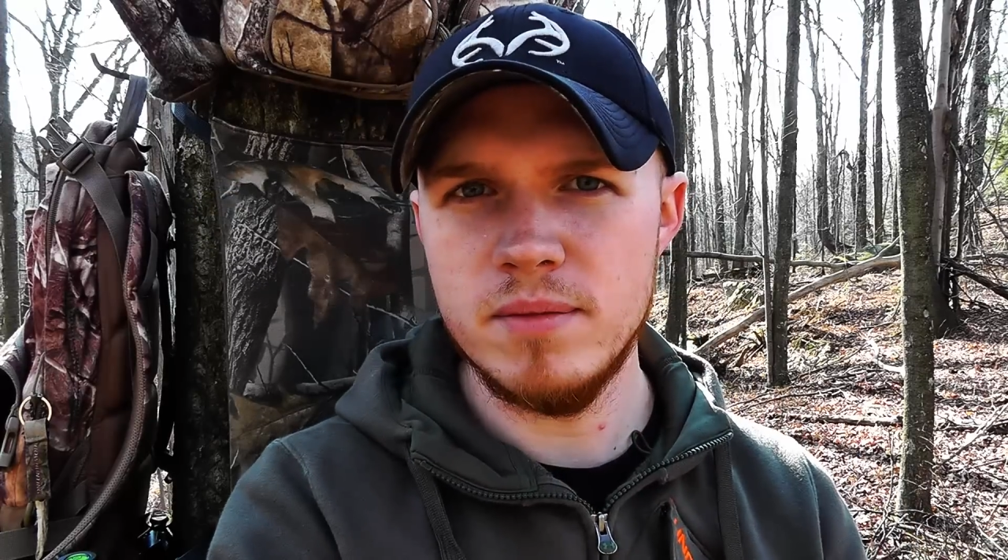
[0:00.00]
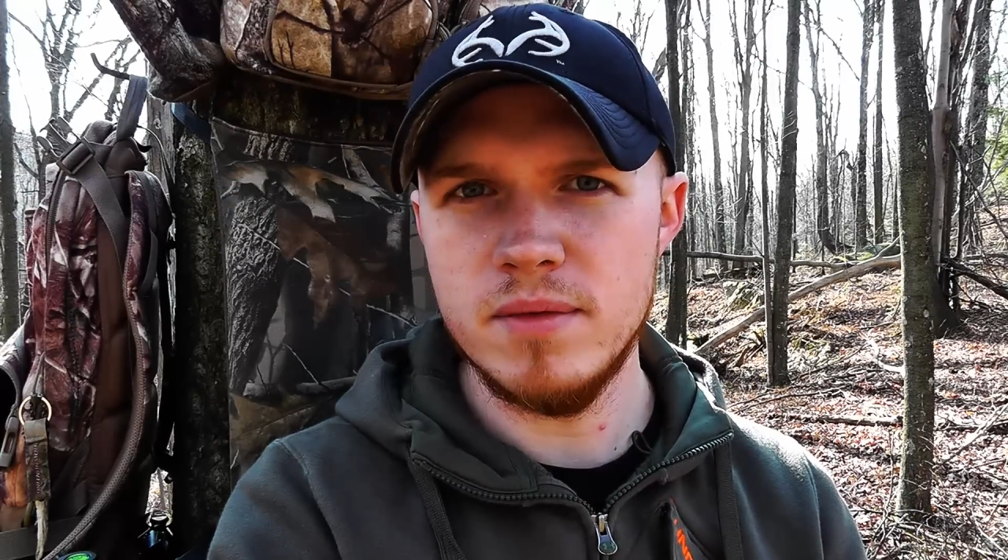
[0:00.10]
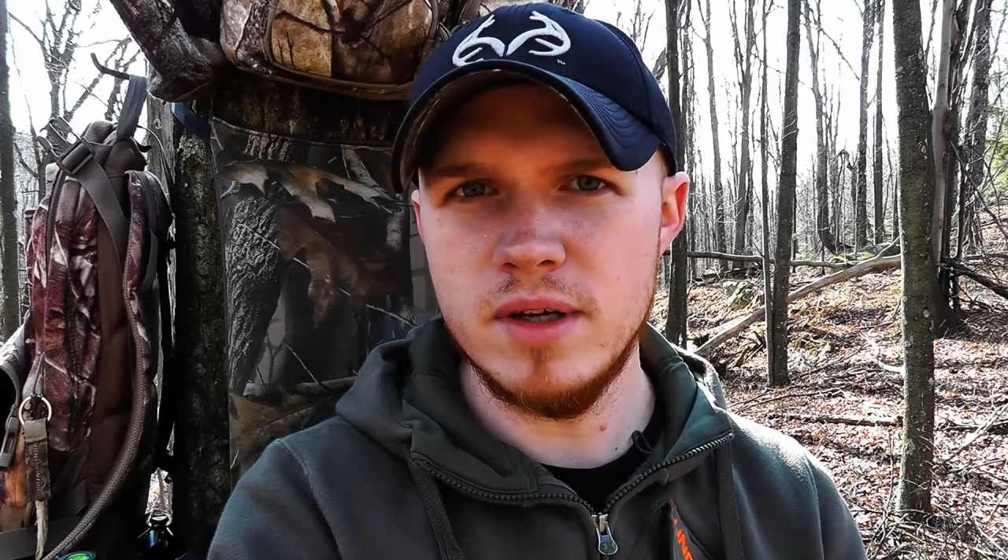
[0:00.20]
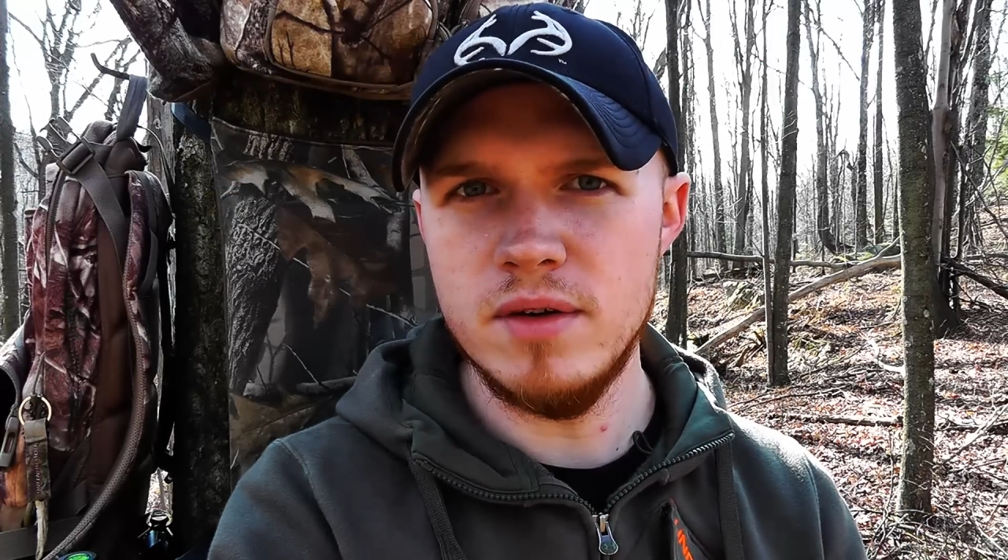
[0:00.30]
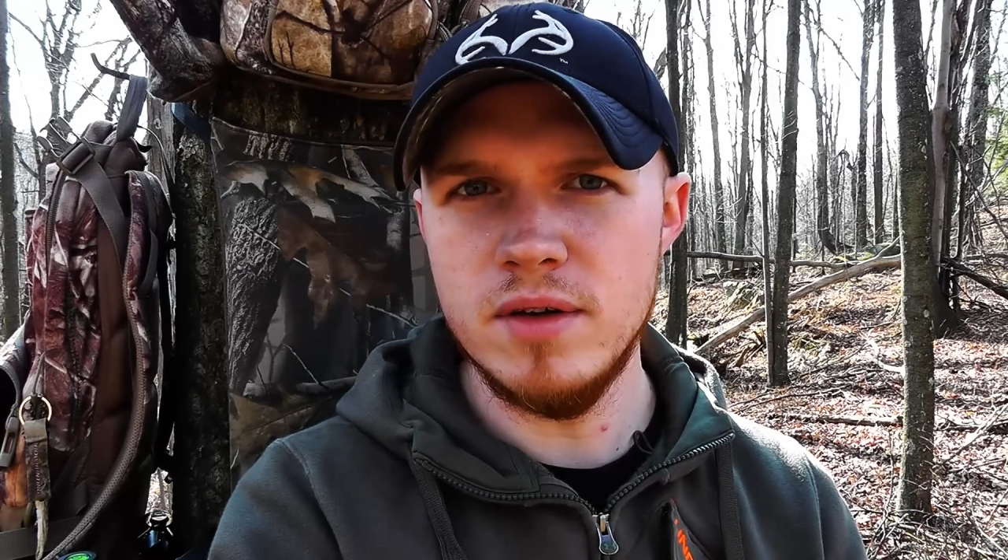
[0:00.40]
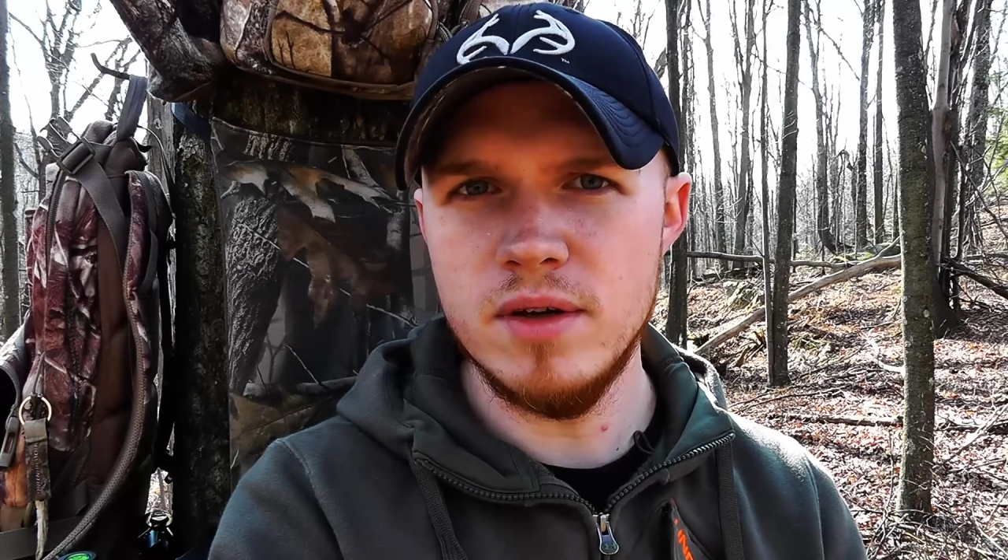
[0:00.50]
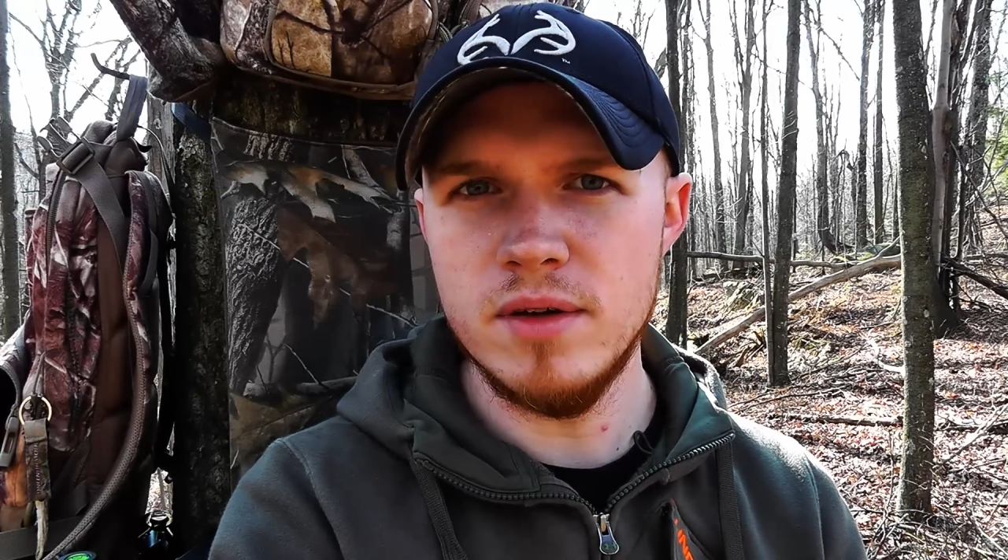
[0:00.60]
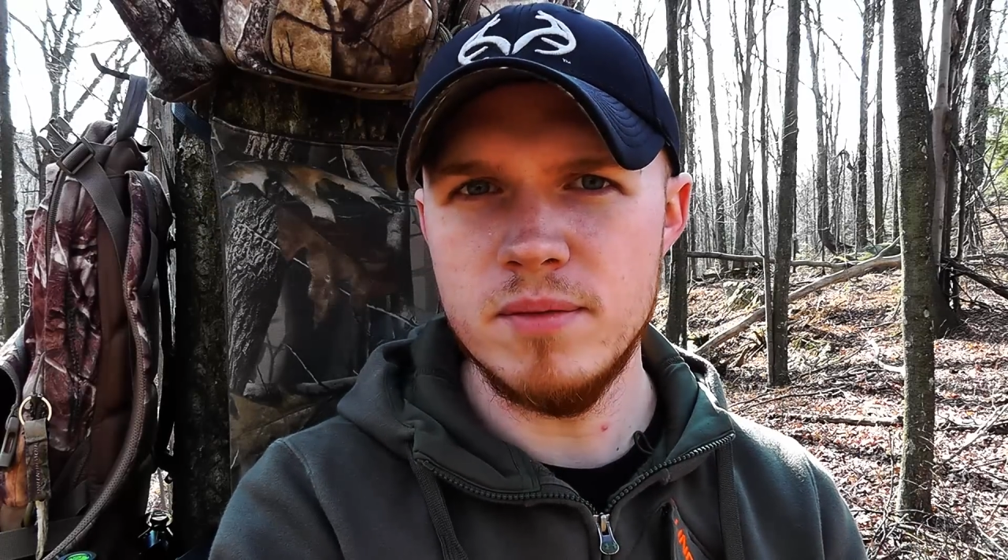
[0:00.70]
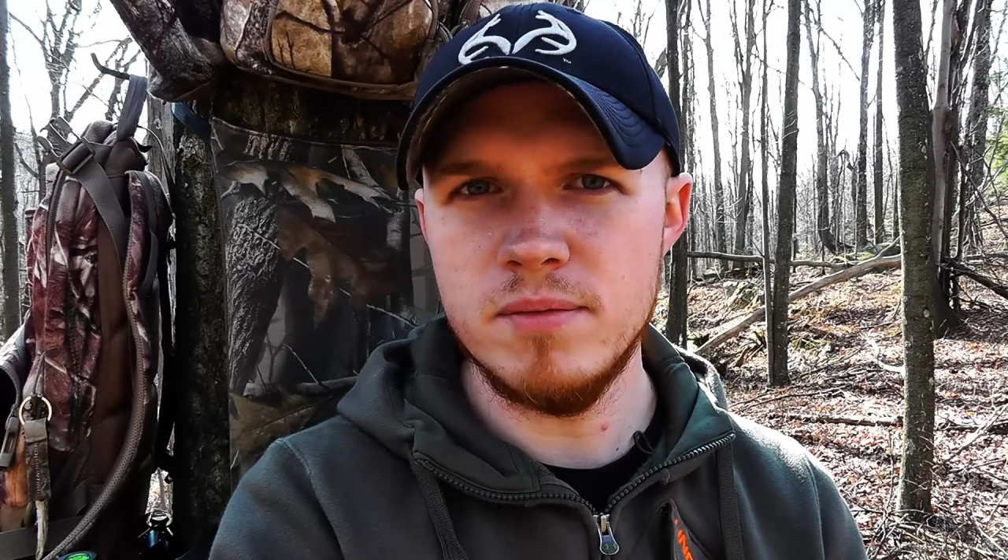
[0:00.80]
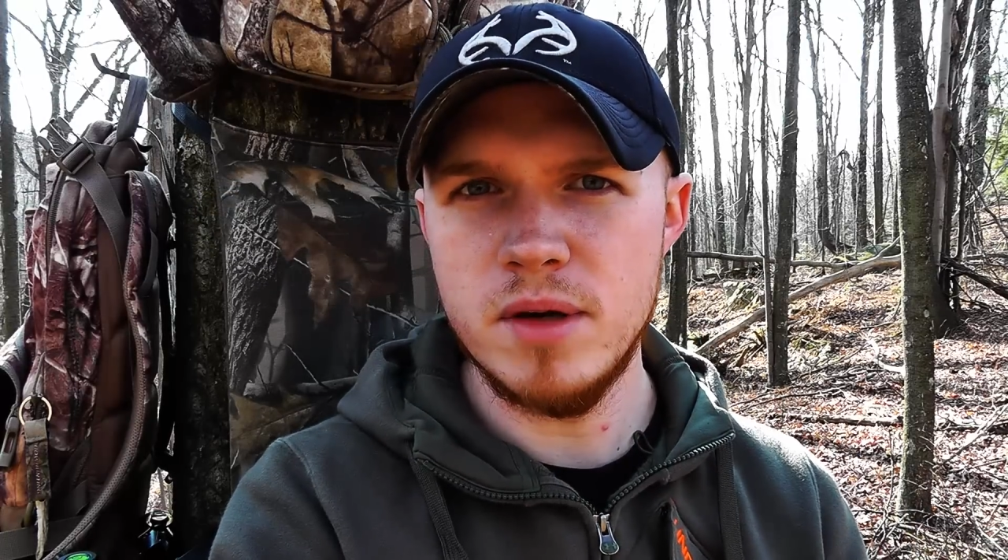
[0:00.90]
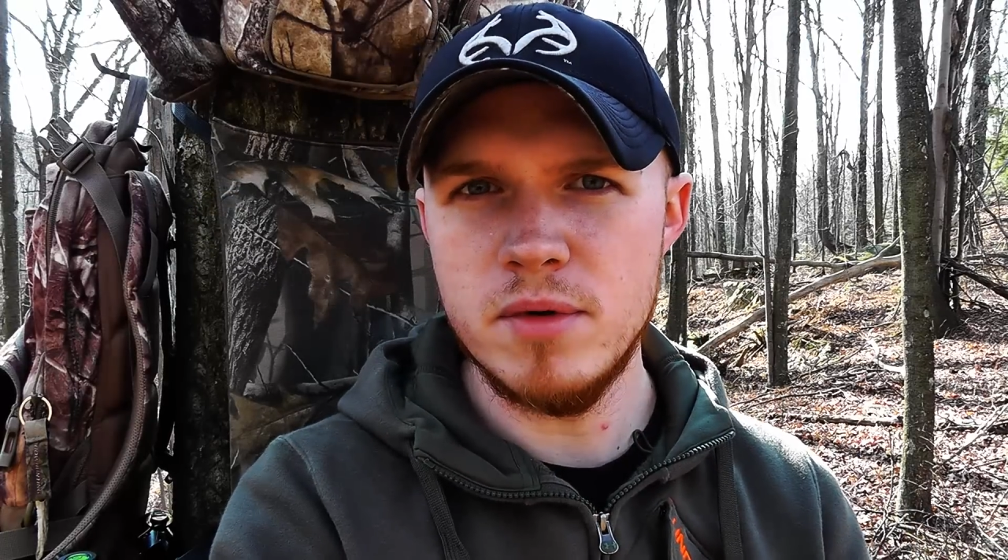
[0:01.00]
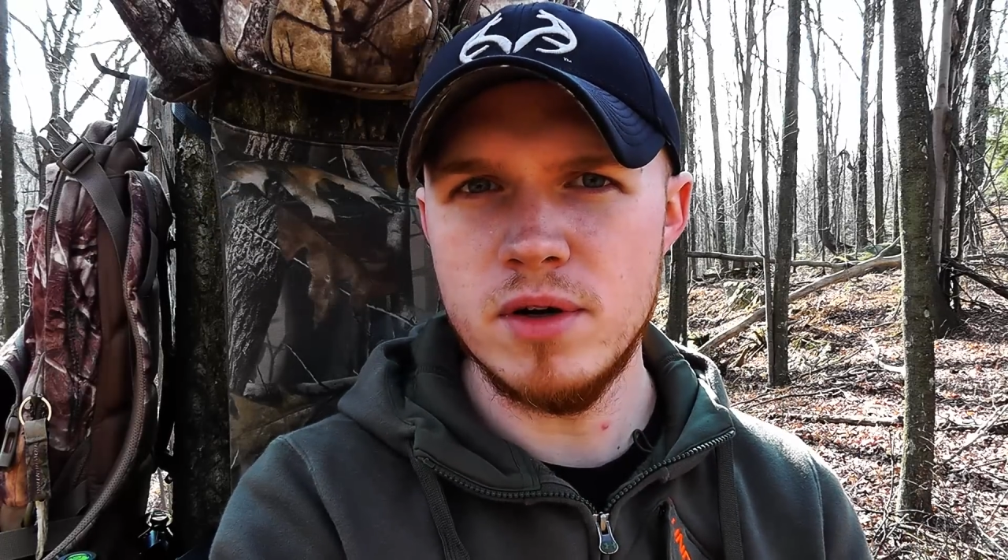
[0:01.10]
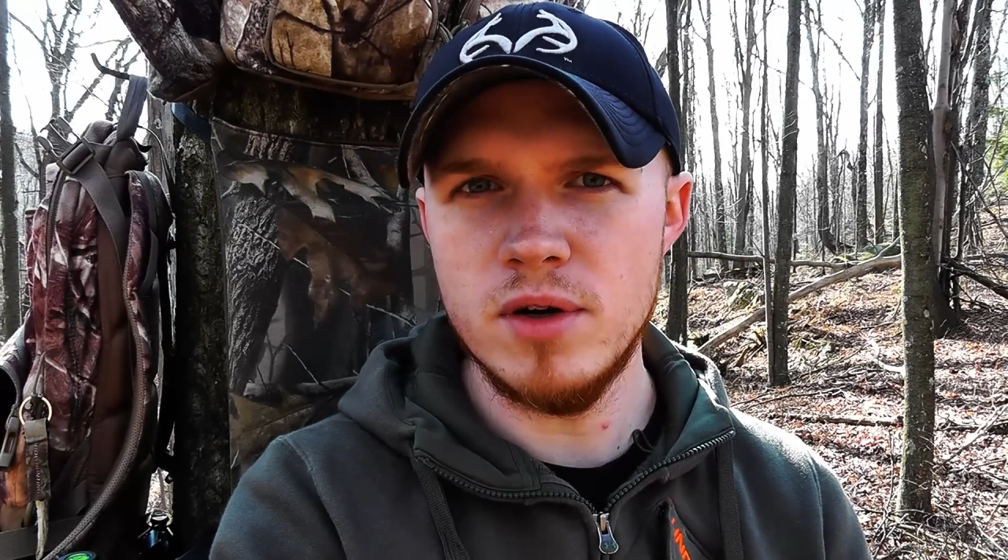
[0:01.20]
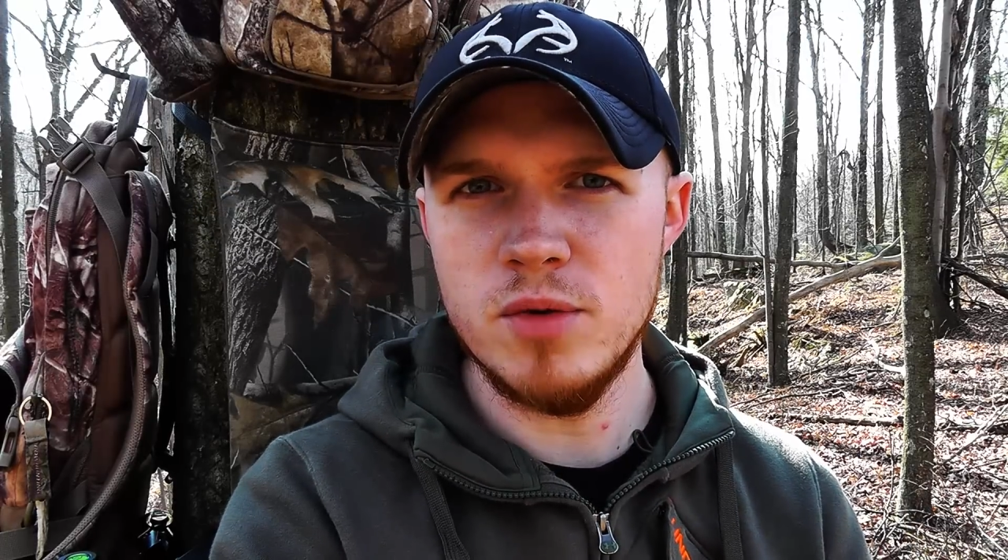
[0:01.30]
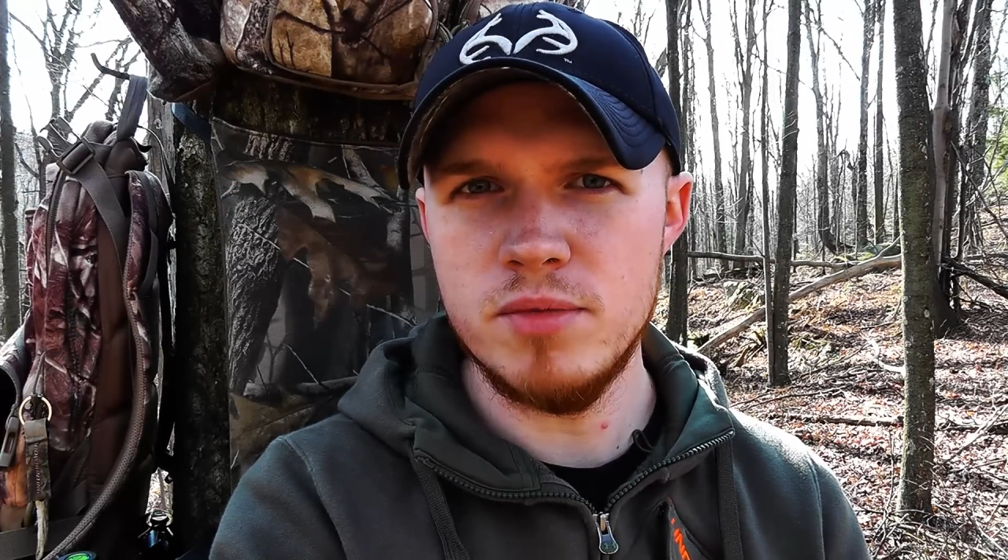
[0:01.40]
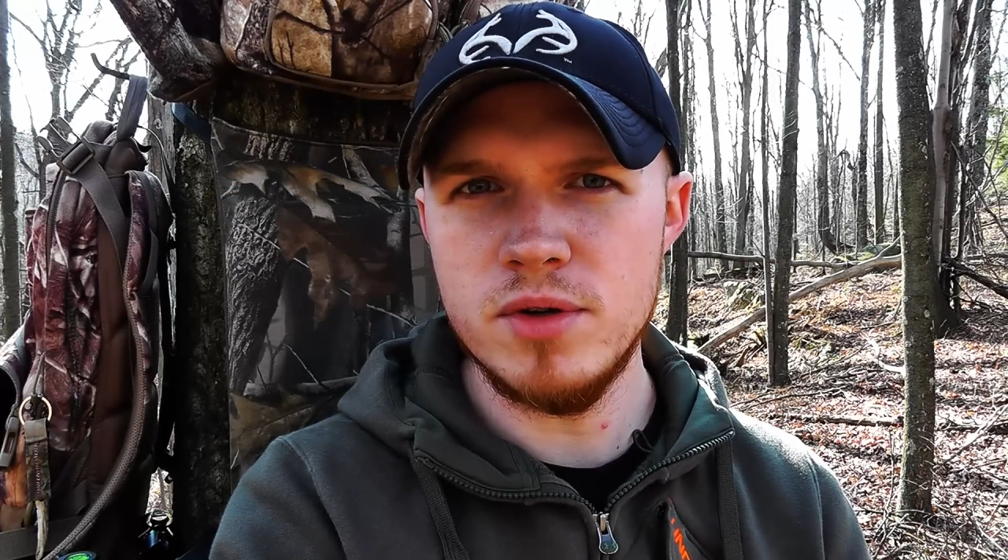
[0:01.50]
and maybe it'll help